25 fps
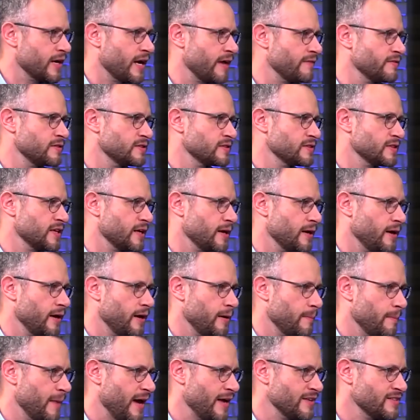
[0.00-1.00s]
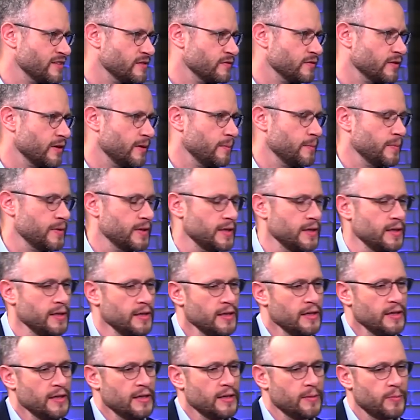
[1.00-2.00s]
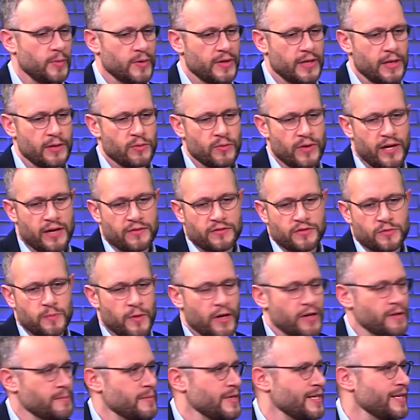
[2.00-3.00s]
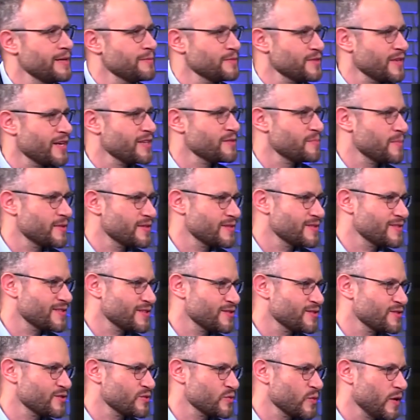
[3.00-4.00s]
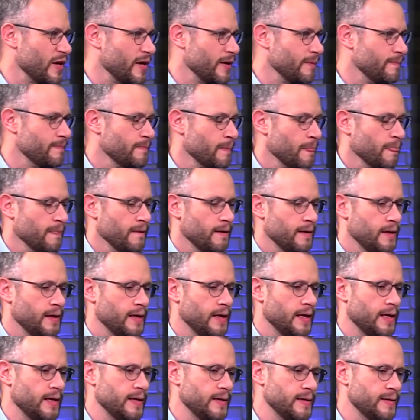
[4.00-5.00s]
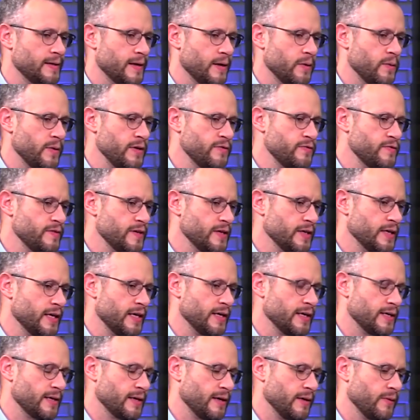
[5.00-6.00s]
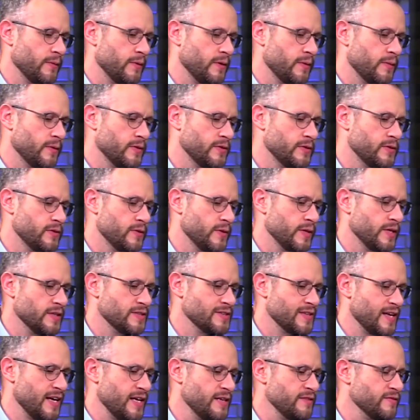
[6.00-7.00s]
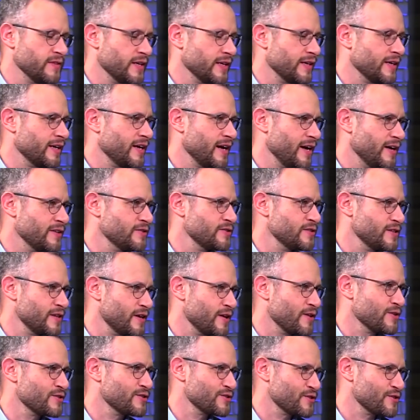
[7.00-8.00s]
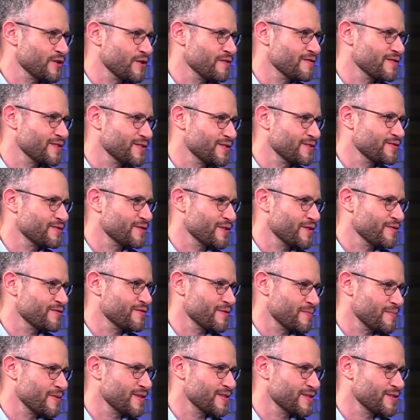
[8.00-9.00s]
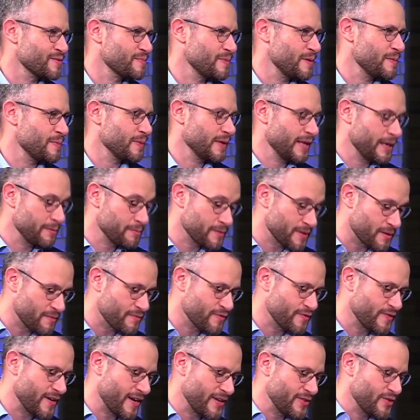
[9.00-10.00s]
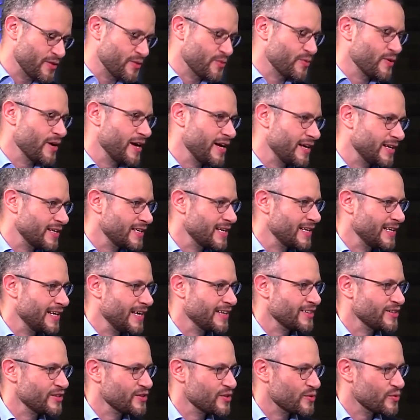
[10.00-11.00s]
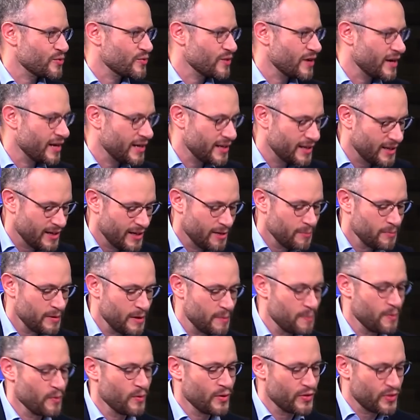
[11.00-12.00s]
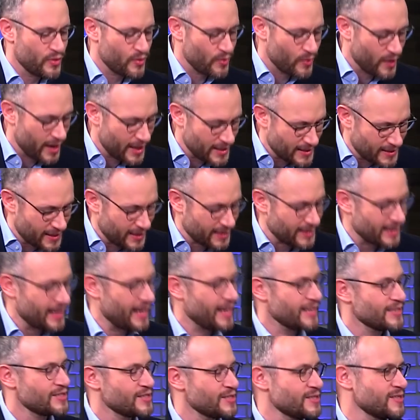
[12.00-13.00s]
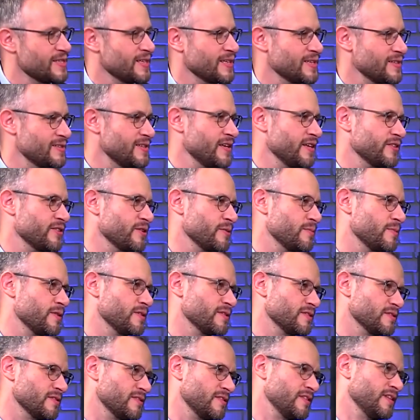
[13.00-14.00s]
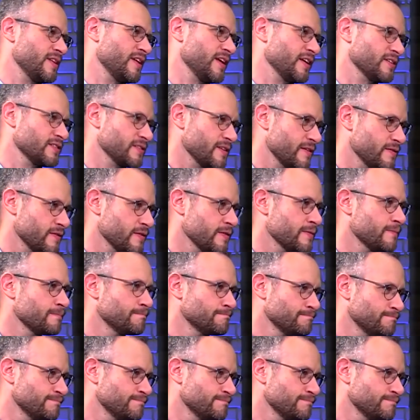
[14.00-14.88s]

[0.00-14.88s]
obviously a massive company. But then we have small to medium-sized businesses as well. And we feel like what we're doing is kind of like a concierge service for business people, helping them find the right, connect to the right people with the right technologies that can take their business to the next level.